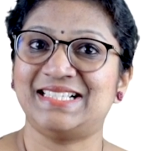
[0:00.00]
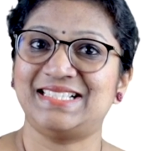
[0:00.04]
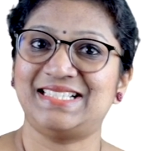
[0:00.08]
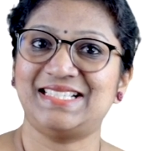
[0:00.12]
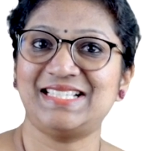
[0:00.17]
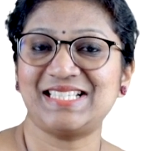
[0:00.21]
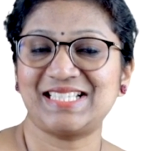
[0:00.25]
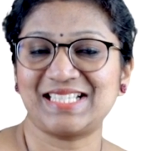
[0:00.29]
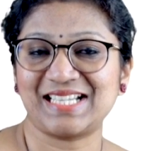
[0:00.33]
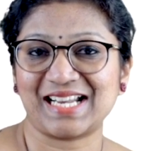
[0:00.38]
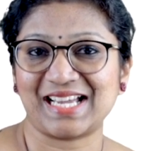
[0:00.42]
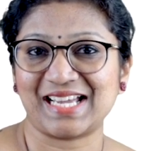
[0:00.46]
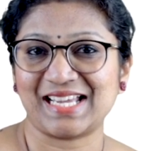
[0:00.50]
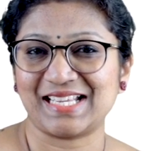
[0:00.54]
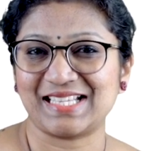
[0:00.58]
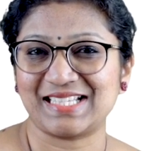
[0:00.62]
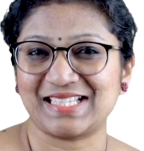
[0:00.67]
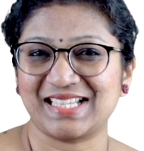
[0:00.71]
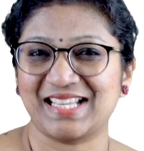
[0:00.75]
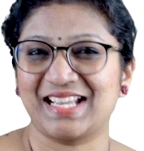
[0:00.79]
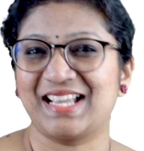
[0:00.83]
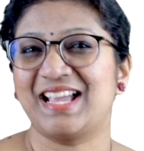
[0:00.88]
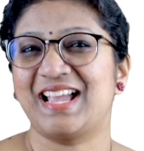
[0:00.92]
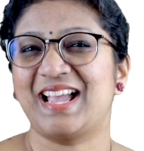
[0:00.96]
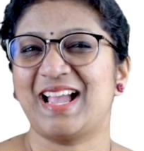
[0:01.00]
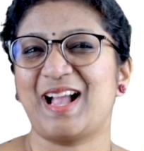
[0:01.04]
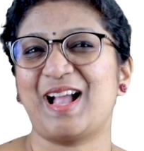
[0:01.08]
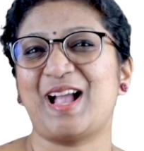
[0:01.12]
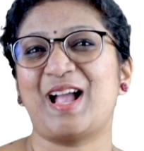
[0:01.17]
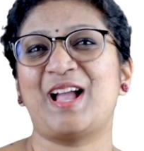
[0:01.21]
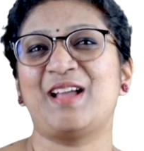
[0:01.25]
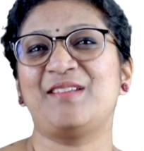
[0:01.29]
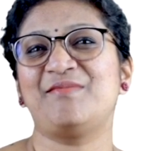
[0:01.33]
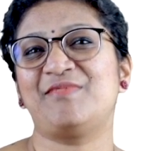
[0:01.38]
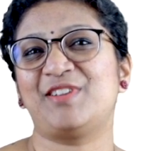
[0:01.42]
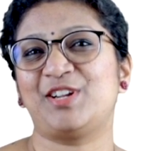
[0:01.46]
dislikes,
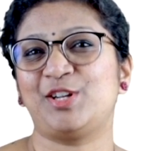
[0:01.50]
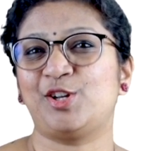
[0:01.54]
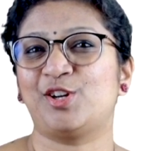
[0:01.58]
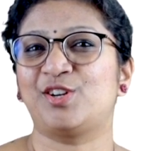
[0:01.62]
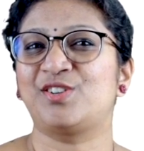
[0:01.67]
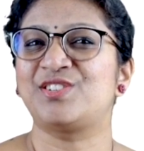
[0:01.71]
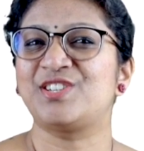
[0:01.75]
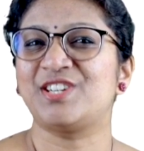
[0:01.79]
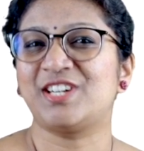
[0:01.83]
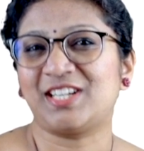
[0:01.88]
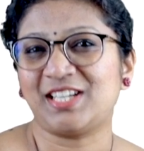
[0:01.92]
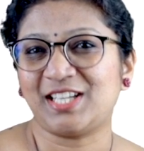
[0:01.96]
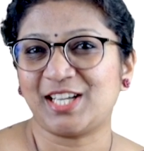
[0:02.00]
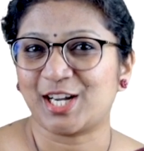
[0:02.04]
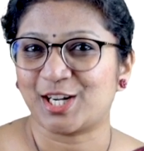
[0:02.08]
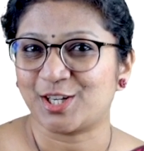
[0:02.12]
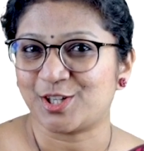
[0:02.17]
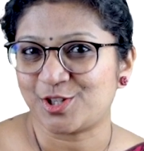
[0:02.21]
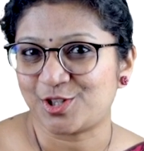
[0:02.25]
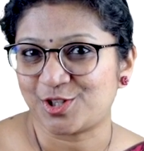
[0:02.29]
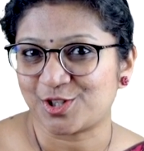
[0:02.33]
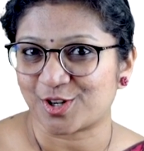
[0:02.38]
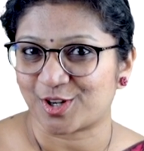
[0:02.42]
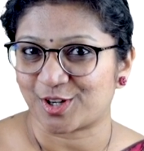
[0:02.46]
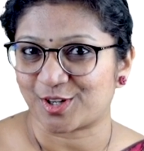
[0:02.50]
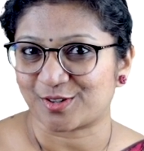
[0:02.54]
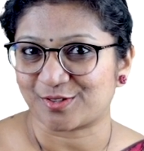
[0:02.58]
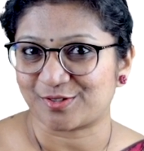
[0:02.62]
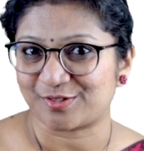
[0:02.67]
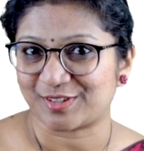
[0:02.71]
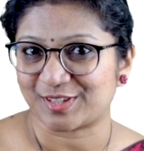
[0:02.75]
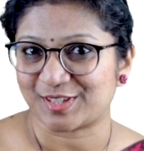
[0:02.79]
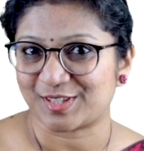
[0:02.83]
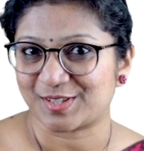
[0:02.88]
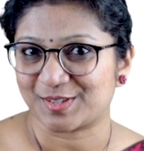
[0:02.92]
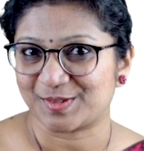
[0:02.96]
and when you're really unsure
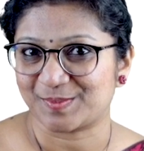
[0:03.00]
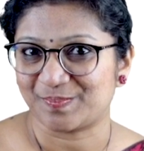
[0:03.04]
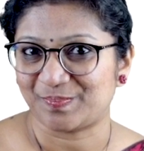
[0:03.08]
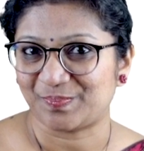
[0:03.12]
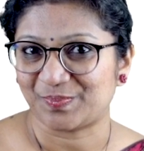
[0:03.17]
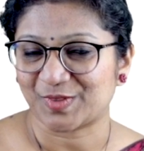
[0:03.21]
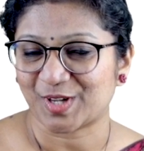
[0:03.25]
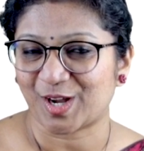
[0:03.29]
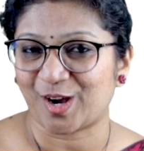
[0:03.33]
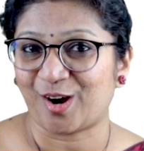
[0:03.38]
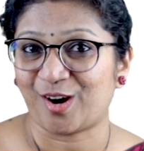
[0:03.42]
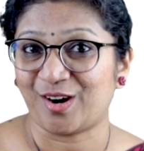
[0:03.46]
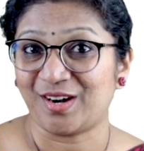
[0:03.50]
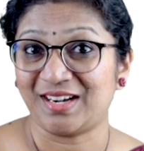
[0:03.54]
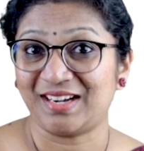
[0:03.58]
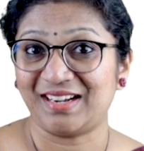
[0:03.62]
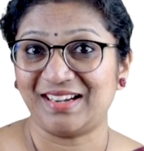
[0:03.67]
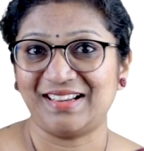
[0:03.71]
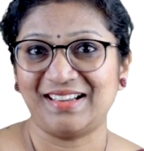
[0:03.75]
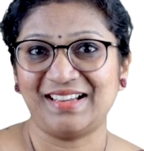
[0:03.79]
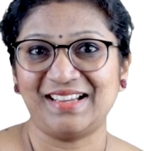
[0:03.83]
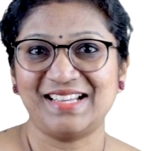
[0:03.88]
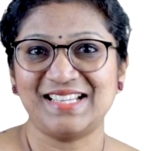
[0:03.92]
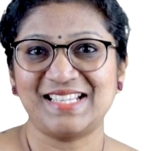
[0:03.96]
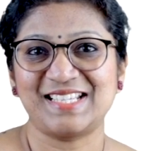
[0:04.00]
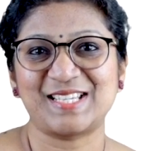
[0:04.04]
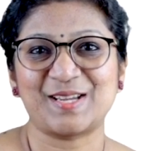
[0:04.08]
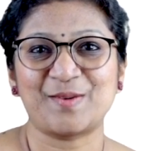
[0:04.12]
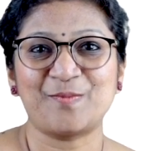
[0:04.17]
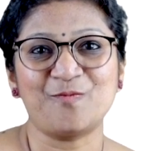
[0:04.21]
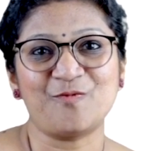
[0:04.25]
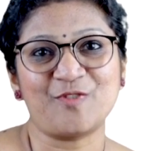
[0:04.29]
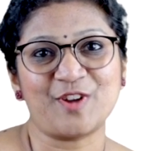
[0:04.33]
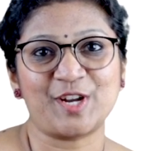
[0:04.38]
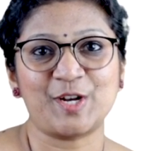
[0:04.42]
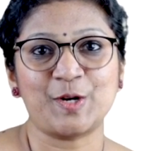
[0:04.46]
of it, or
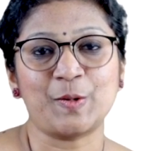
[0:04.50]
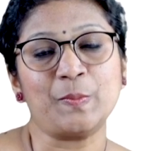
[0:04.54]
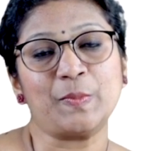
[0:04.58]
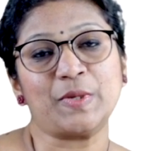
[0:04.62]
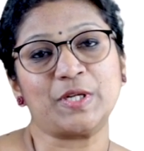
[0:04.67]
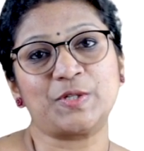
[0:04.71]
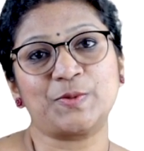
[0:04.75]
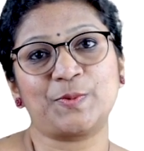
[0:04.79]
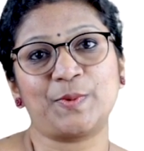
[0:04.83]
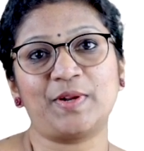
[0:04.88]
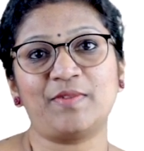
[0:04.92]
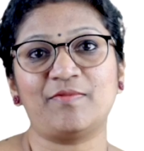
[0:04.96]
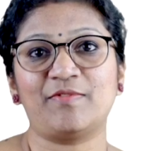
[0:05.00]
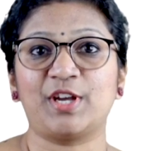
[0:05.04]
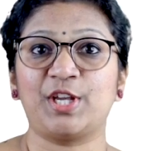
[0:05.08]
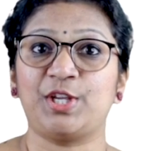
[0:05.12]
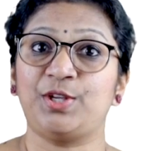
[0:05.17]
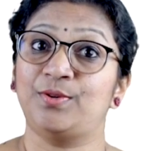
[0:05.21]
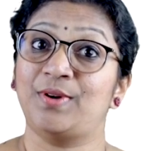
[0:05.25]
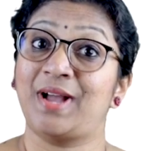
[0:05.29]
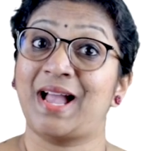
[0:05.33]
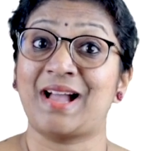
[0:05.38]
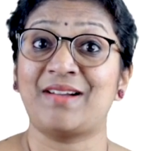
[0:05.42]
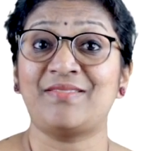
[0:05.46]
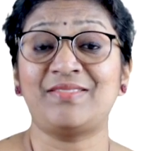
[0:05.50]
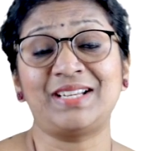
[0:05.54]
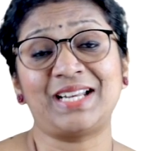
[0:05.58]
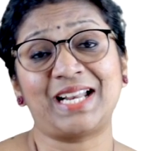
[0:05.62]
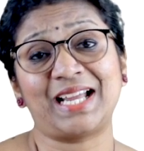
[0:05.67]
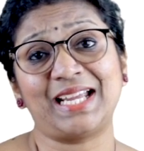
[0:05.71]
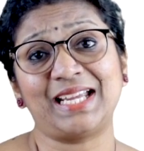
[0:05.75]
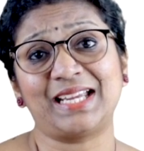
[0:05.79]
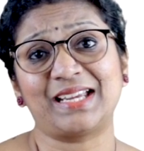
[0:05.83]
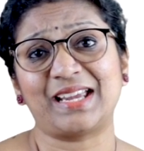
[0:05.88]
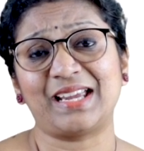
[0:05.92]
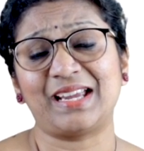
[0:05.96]
somewhere in between where you have a
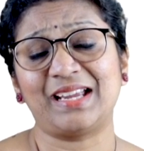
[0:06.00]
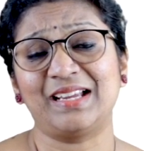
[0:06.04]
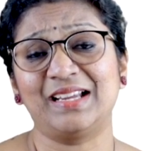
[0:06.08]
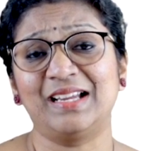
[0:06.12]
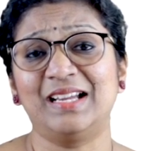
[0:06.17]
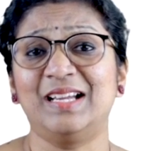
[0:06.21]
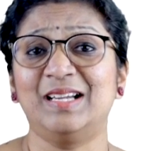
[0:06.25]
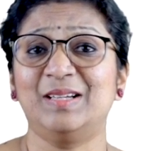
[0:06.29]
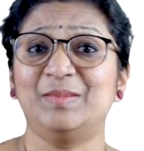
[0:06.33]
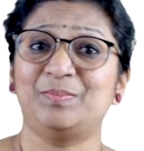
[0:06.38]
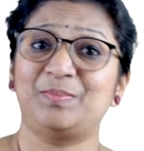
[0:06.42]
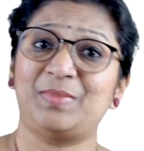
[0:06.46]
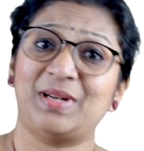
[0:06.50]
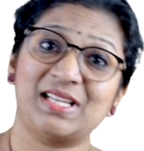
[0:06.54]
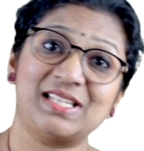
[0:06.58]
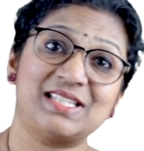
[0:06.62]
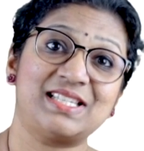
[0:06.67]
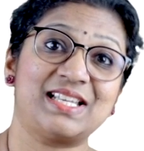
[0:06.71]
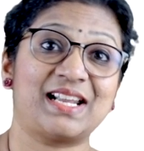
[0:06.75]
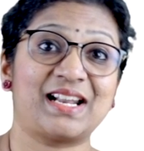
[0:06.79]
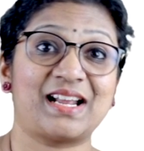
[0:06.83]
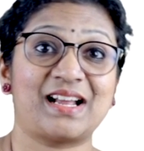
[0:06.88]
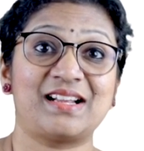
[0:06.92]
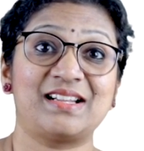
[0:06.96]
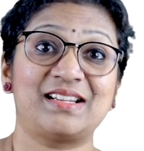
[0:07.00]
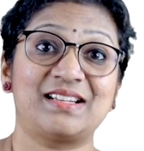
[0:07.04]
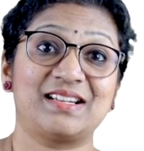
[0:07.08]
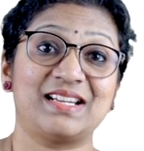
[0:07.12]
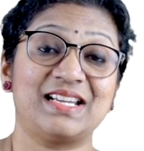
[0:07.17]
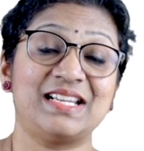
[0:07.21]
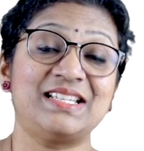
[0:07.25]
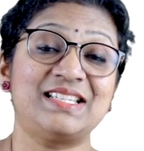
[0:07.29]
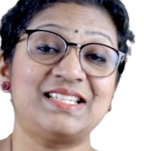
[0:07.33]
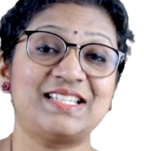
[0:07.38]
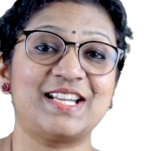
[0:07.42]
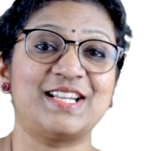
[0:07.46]
liking, plus there are
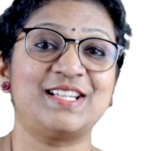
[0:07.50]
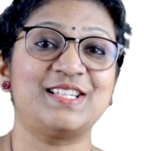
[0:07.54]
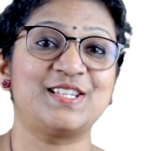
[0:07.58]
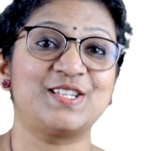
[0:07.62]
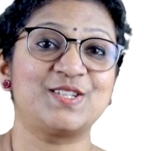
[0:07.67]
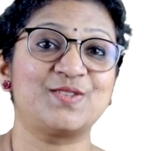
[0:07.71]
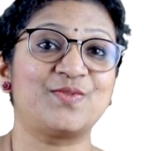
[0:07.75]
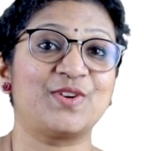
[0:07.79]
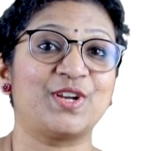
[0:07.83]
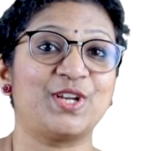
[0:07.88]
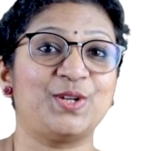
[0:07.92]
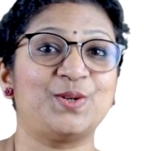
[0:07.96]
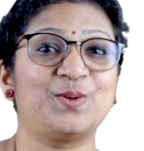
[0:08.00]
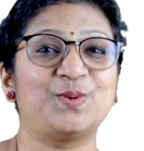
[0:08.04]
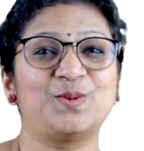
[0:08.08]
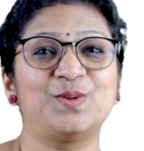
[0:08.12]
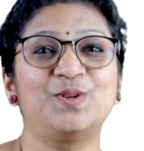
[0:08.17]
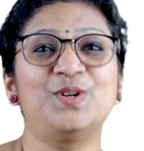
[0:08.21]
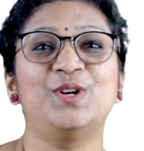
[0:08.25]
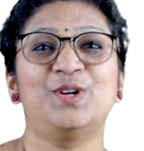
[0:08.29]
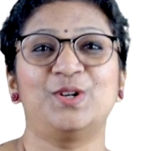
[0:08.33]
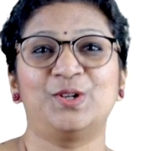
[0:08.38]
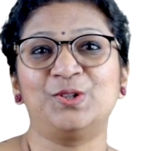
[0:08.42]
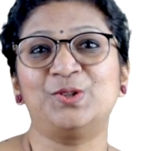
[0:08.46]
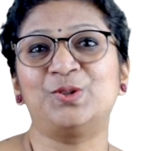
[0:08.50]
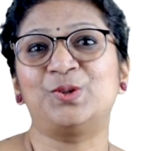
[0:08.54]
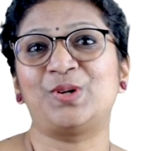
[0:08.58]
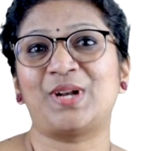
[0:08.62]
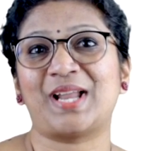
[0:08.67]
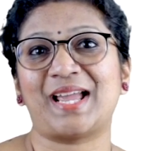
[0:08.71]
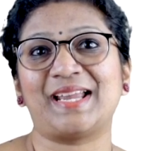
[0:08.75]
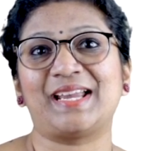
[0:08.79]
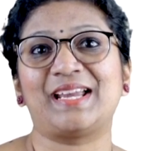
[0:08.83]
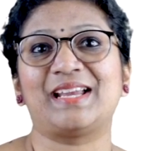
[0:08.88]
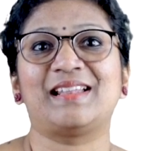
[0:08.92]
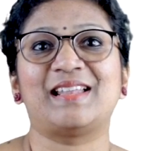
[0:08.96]
instances where you don't
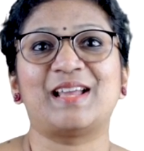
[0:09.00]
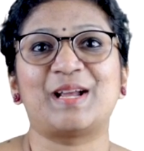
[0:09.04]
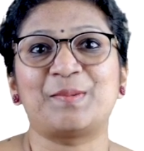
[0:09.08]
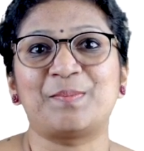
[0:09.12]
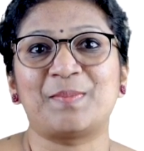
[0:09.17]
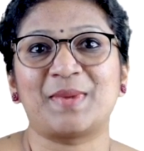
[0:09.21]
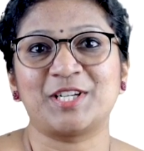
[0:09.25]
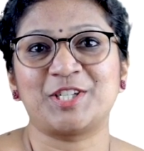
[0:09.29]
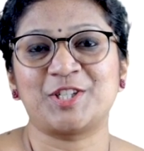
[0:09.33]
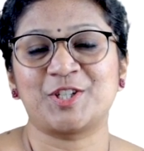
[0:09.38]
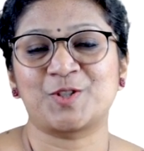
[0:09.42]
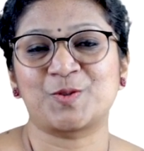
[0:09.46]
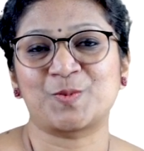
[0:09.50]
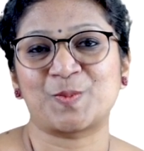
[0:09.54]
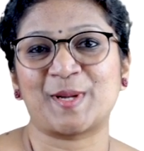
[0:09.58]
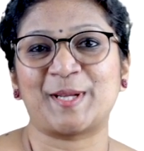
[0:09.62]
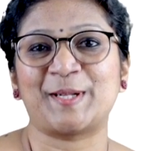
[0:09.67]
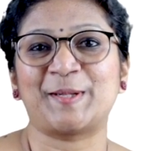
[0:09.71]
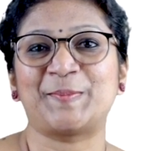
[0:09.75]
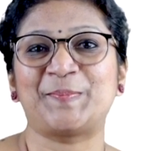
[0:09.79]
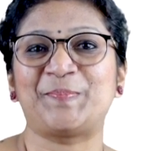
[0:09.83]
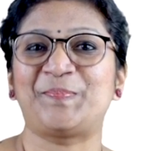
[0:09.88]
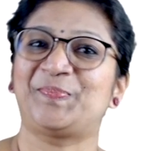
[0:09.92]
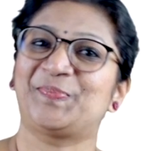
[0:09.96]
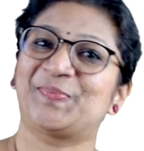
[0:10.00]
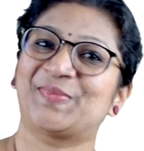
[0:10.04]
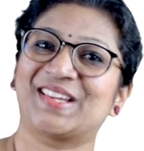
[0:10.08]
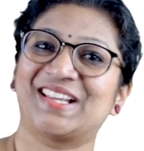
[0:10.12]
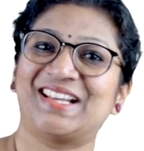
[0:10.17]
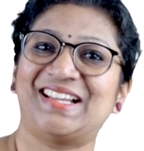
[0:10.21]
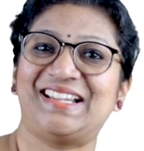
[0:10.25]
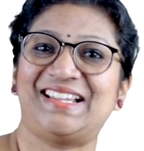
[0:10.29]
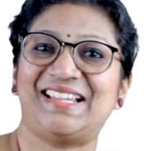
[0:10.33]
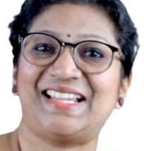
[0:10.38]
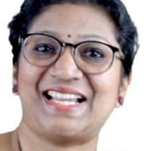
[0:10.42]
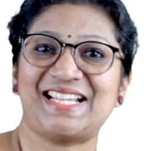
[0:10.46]
like it that much as well.
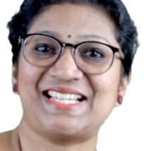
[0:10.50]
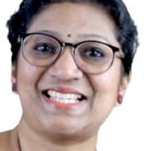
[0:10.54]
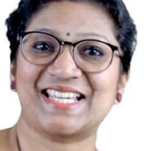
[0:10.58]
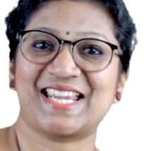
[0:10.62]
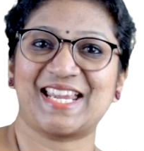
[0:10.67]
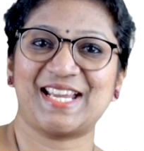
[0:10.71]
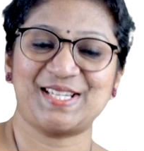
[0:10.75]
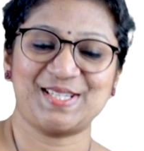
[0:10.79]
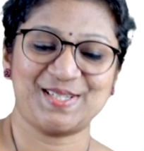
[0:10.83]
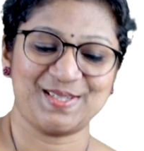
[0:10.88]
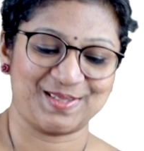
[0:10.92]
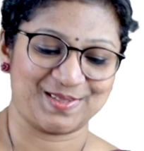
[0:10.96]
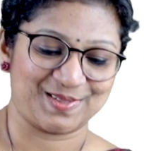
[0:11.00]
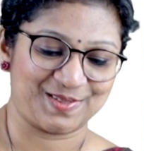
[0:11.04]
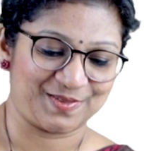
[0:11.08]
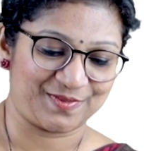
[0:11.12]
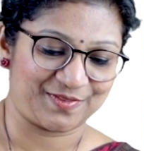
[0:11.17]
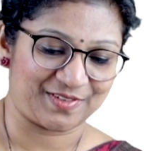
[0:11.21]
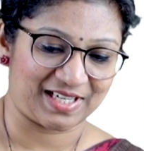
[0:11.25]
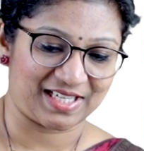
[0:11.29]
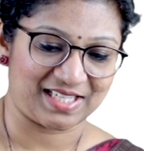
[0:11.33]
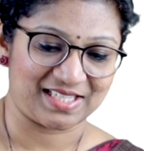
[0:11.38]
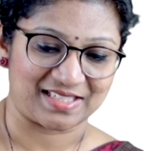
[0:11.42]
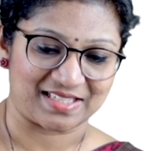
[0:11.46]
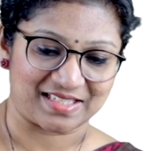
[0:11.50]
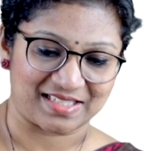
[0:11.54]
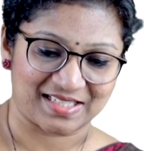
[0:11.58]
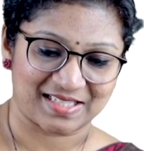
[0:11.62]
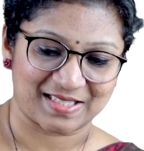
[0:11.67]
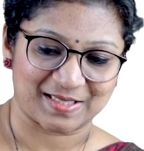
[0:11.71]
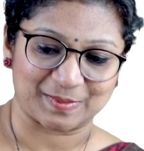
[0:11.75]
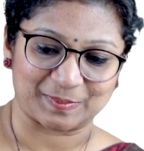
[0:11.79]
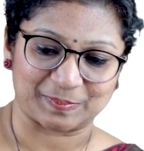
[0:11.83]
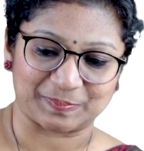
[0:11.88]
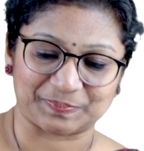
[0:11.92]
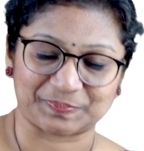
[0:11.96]
Let's get to those
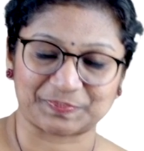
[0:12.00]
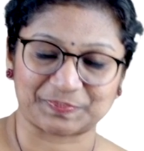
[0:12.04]
phrases.